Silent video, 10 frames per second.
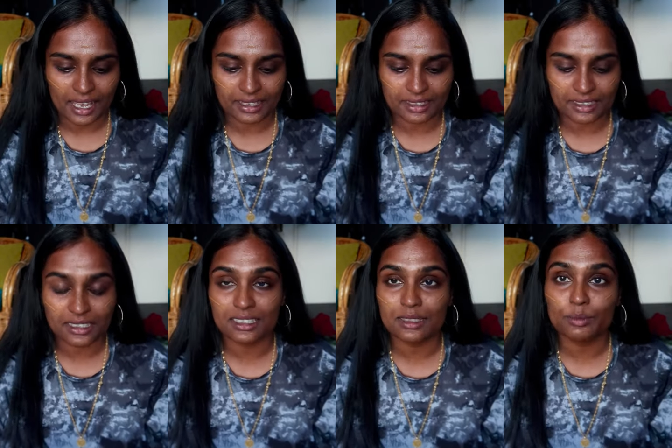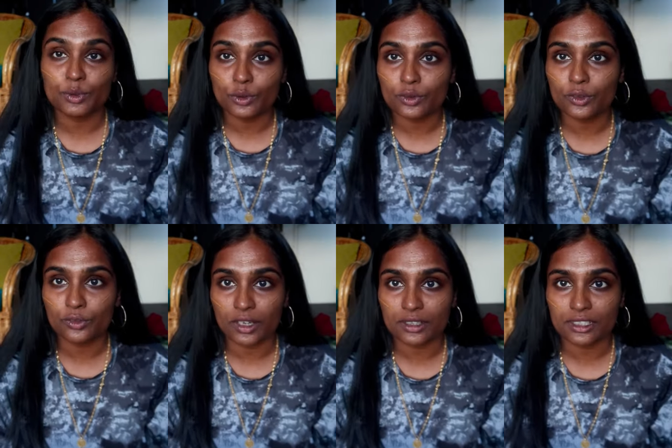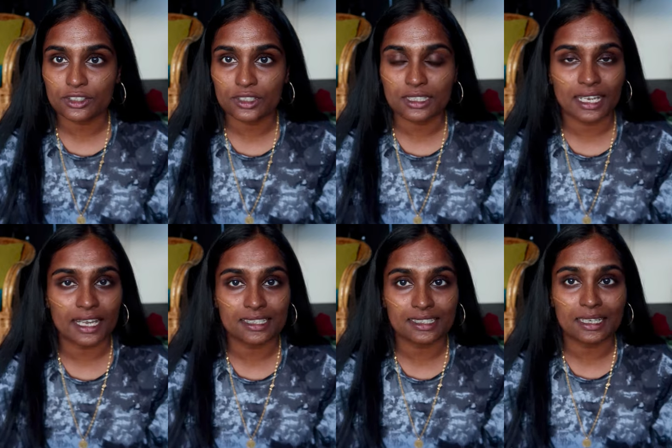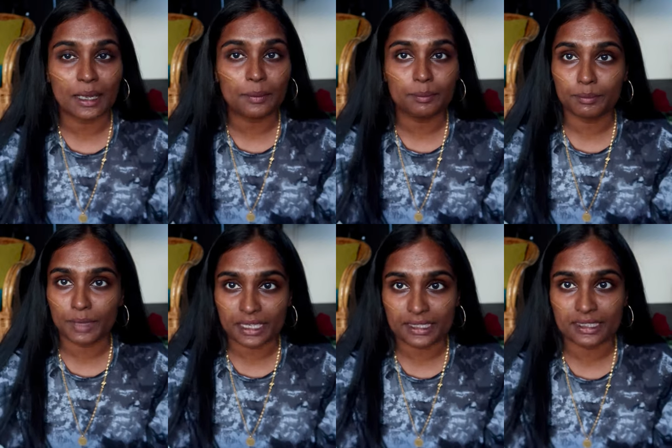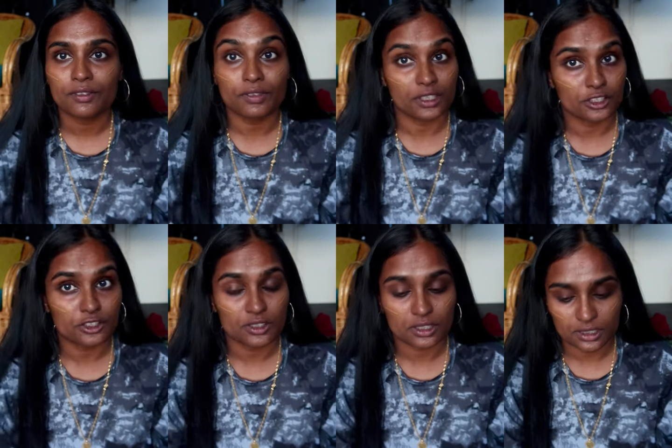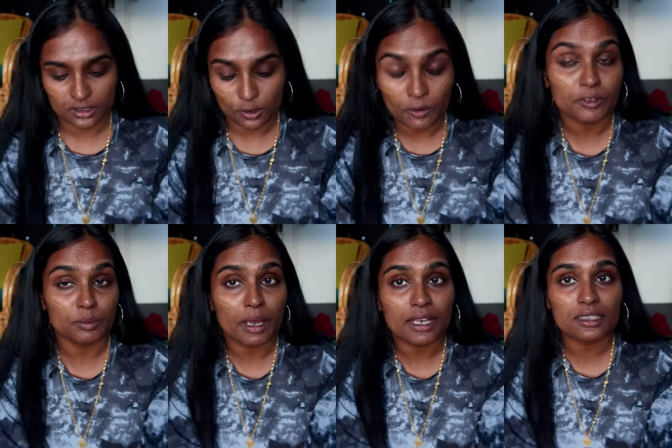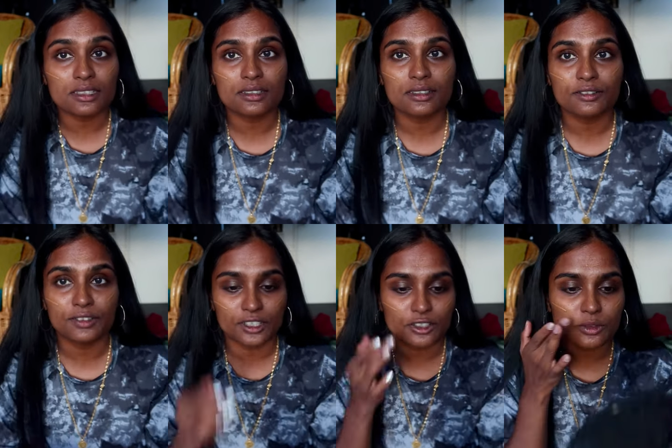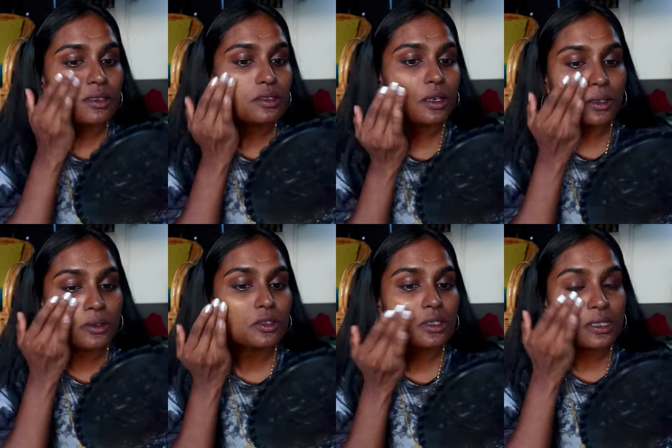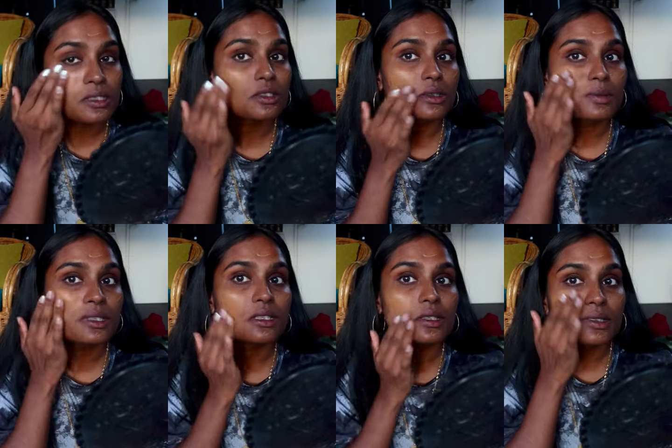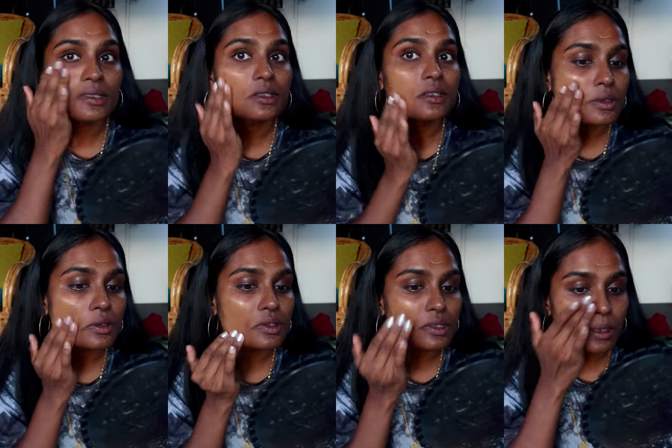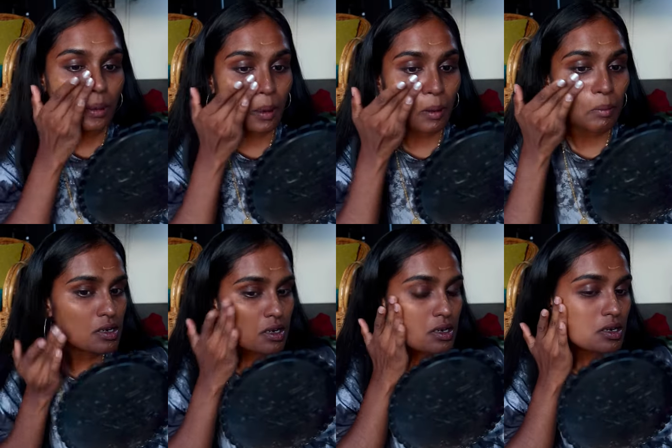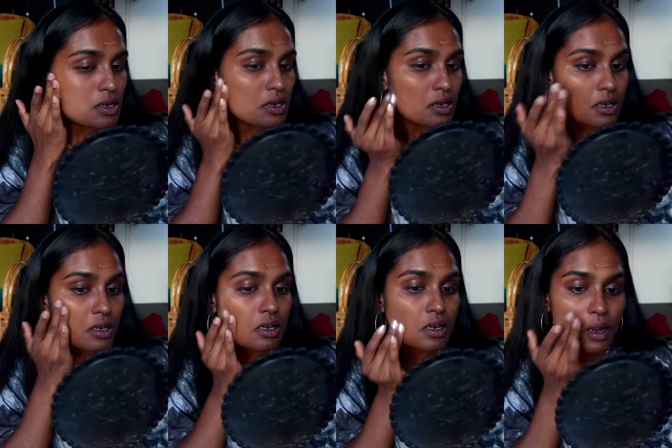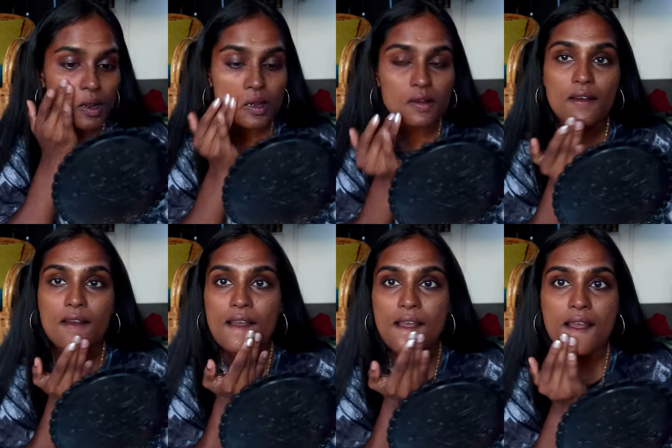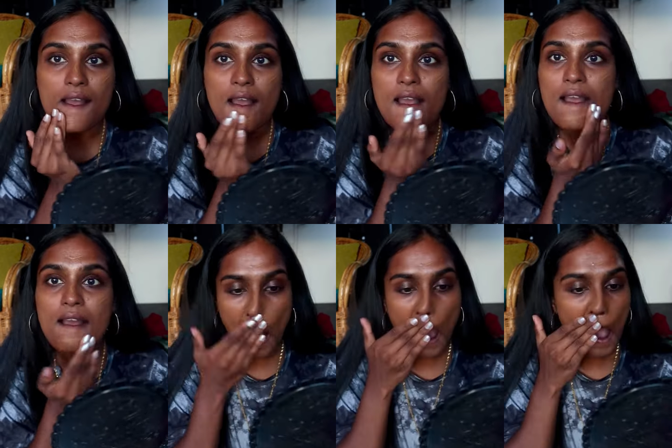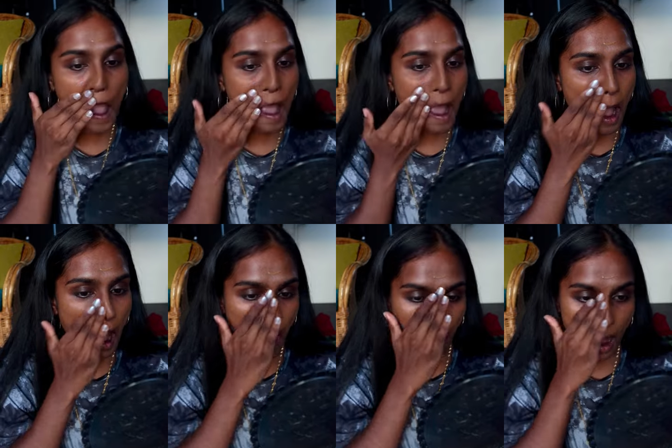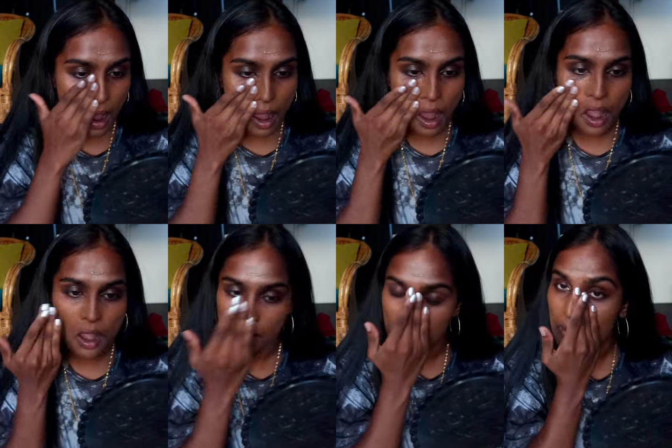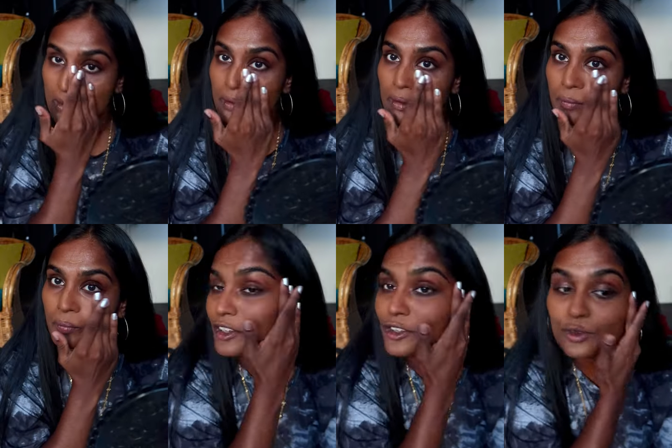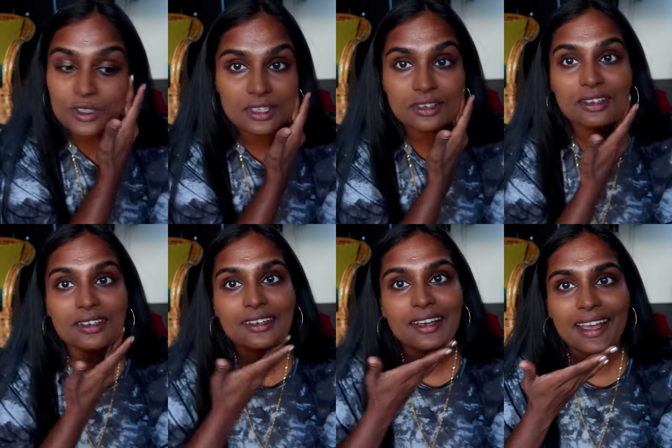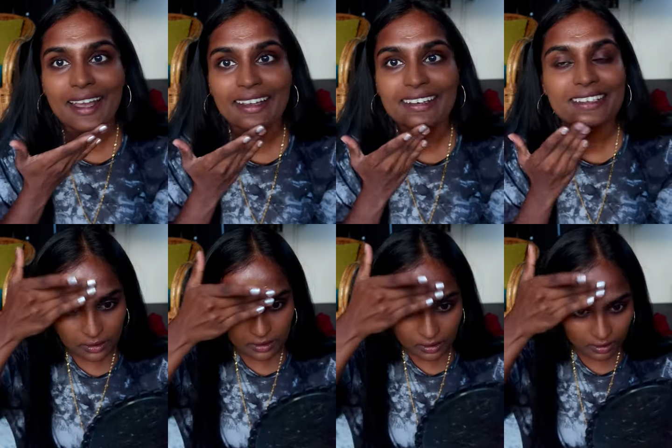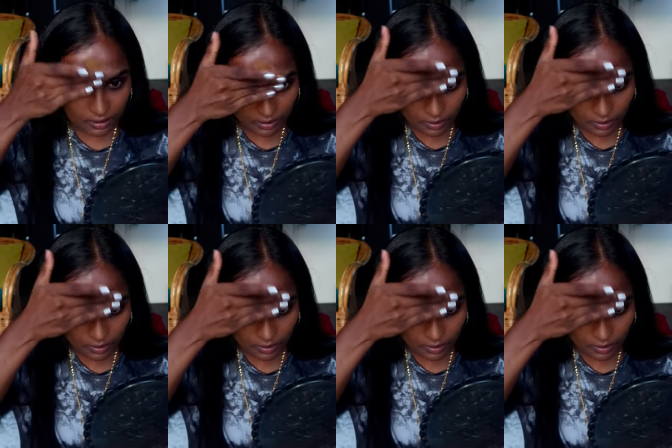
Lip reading: And it is a beautiful foundation. It has an amazing finish. It's a soft matte finish. So I usually just blend it in using my hand. You can apply it with a brush, but my favorite is actually using a hand, the